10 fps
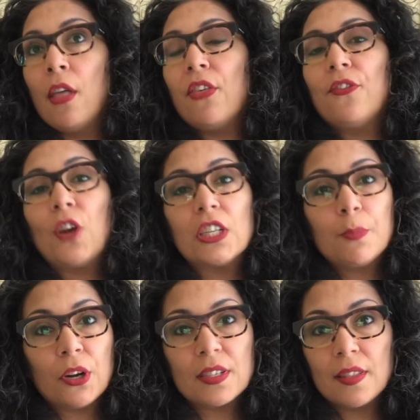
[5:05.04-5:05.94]
The first
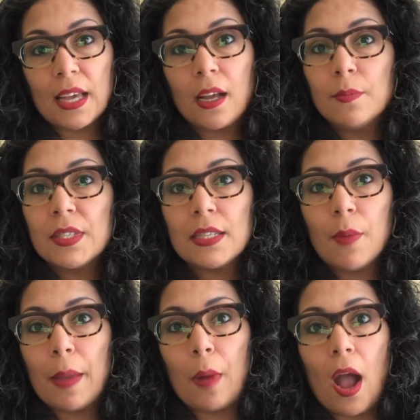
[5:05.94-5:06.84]
person that comes to
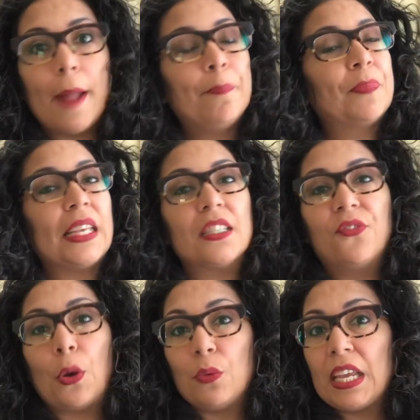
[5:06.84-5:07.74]
my mind is
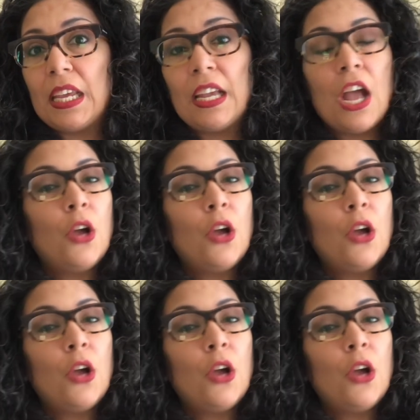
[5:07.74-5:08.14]
Phonique,